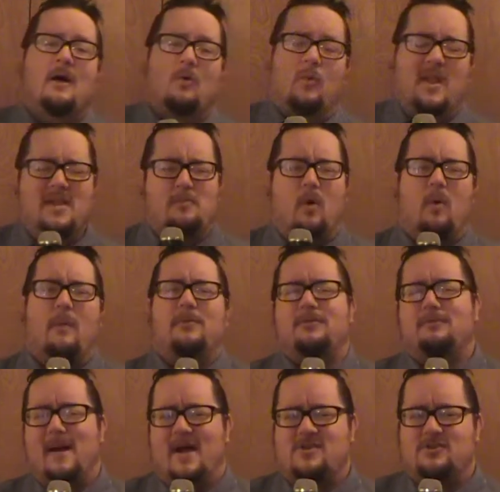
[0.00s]
We need more women's
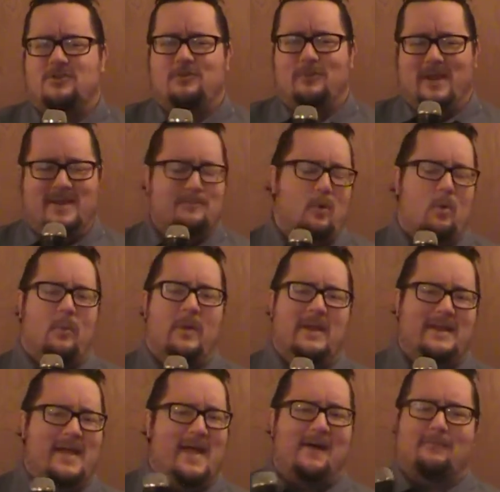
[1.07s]
matches. We need more. We
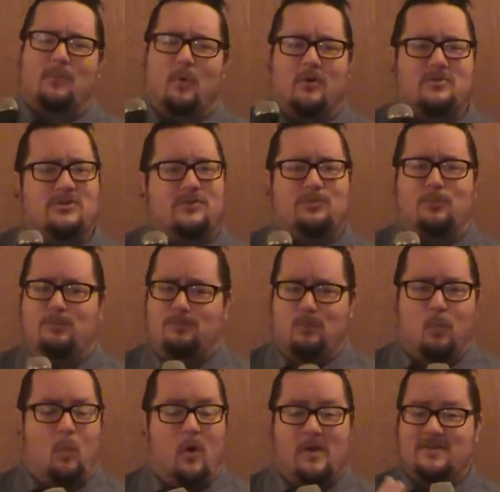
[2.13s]
need to have more than just
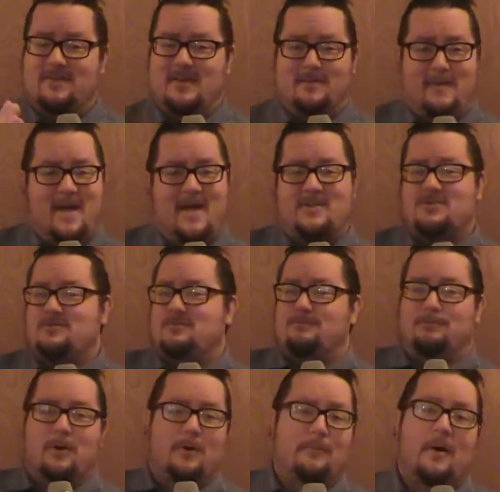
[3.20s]
one set of match
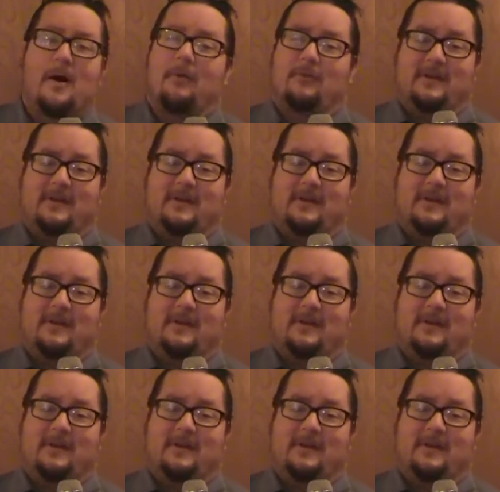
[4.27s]
per month.